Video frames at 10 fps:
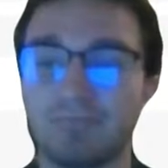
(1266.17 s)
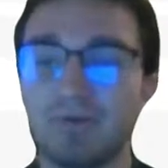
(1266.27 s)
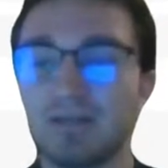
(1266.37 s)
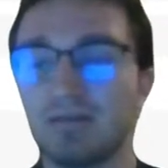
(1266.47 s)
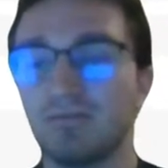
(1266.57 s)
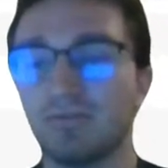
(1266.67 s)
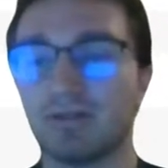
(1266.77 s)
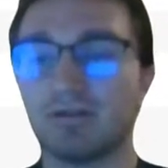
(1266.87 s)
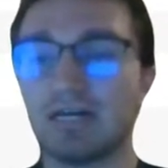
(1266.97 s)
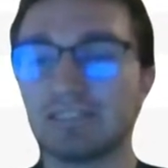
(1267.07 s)
B,
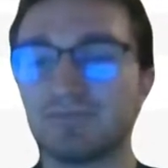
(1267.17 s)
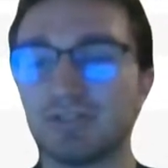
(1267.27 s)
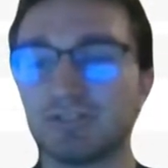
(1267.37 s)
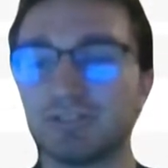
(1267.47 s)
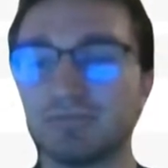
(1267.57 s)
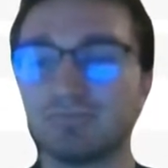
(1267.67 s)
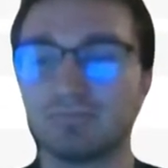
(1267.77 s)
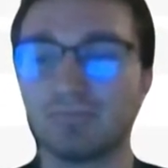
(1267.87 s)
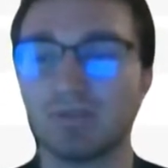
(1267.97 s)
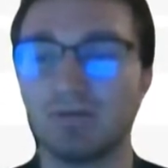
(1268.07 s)
little loss function.
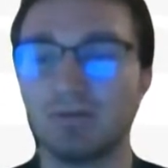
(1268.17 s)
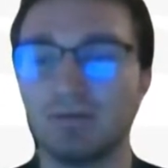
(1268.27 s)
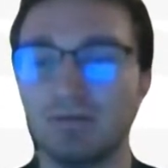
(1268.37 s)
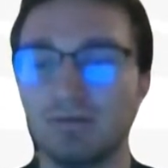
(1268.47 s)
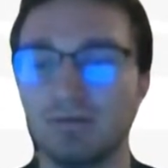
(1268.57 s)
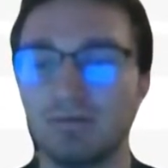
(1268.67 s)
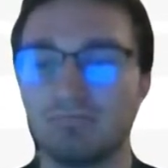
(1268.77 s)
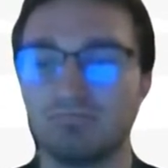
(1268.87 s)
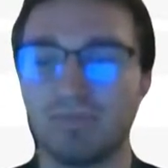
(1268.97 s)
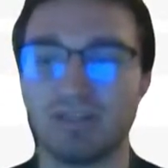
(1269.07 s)

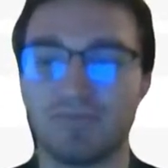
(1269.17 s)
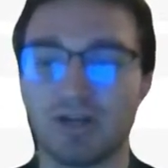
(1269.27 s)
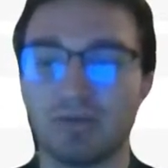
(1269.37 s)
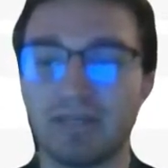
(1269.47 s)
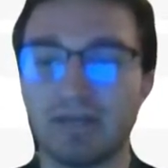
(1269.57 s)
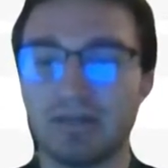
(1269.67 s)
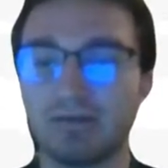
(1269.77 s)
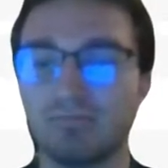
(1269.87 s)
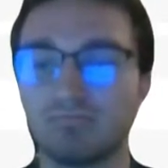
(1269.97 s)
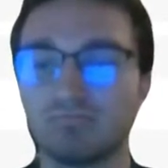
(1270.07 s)
In the very
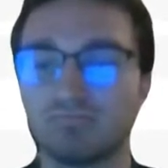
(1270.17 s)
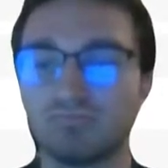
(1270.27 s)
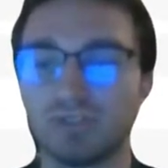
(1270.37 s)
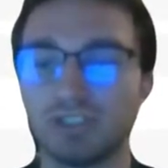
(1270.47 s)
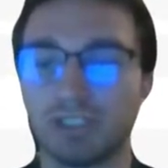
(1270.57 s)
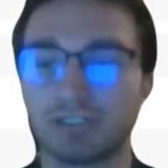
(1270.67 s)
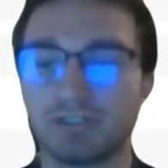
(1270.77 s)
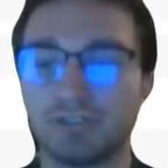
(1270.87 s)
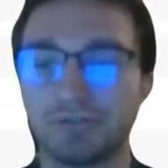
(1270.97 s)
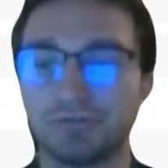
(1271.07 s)
beginning, just
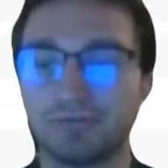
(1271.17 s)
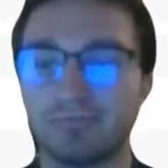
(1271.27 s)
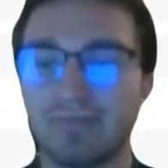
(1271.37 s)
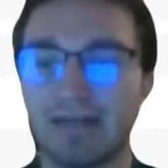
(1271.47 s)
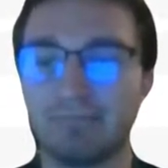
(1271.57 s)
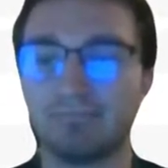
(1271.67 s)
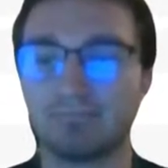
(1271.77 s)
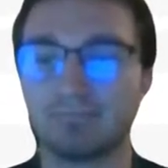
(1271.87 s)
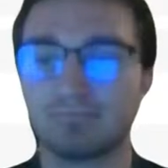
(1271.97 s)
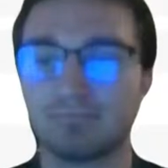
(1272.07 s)
do map
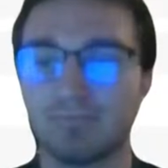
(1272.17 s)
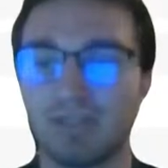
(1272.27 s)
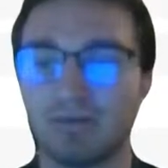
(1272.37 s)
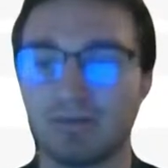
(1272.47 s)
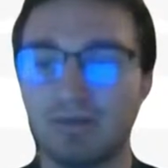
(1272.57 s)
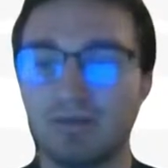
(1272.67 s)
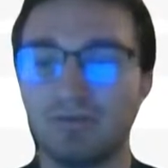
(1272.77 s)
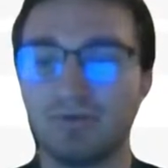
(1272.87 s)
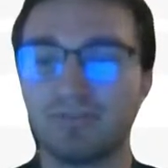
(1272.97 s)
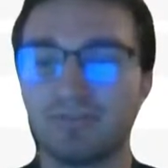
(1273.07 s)

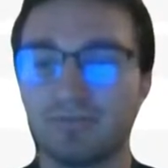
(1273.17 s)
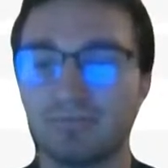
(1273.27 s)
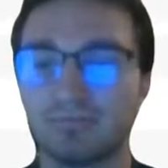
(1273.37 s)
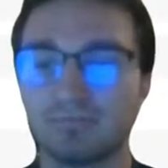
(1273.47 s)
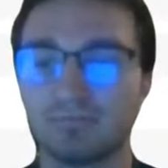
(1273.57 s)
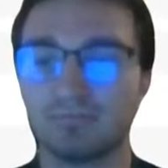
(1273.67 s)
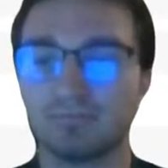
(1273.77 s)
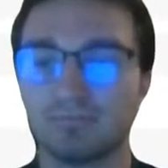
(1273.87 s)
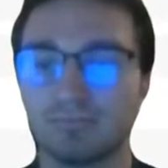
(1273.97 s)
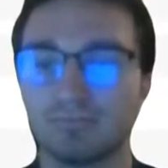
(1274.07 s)
contiguous
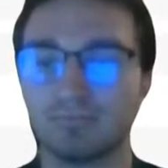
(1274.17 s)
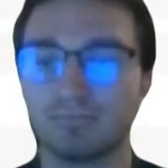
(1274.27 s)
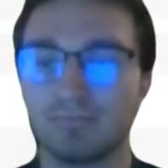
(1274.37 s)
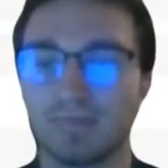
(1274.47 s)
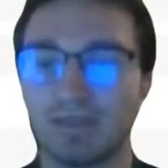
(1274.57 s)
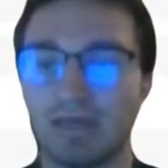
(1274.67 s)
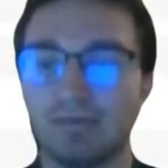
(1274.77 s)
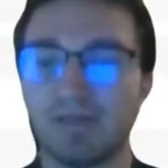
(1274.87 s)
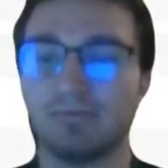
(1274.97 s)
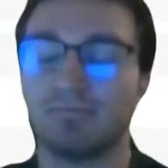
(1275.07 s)

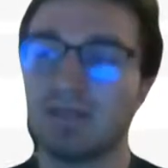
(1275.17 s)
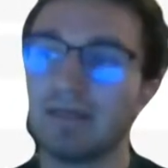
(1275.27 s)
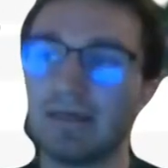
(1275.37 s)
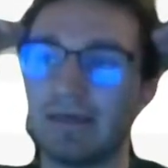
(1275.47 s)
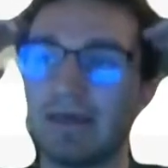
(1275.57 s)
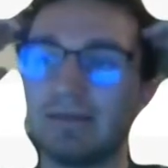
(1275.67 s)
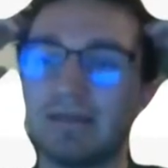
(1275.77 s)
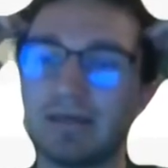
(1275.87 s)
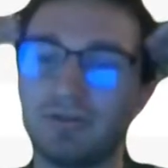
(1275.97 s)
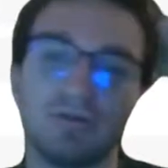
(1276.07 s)
AB. And
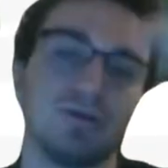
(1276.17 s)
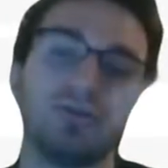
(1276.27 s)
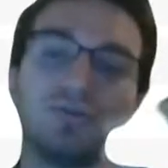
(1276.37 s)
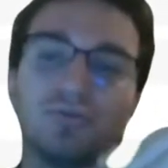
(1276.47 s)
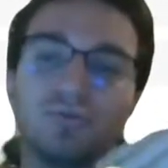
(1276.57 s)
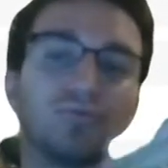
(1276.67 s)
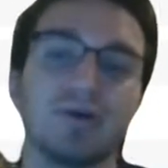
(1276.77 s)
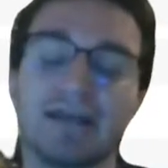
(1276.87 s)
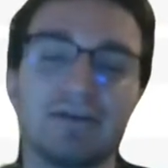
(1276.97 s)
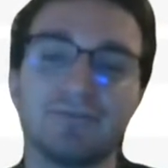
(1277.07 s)
then you can do
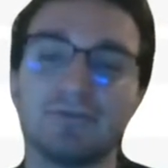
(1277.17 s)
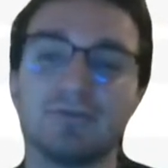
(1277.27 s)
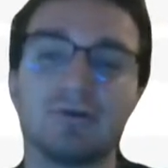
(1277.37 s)
whatever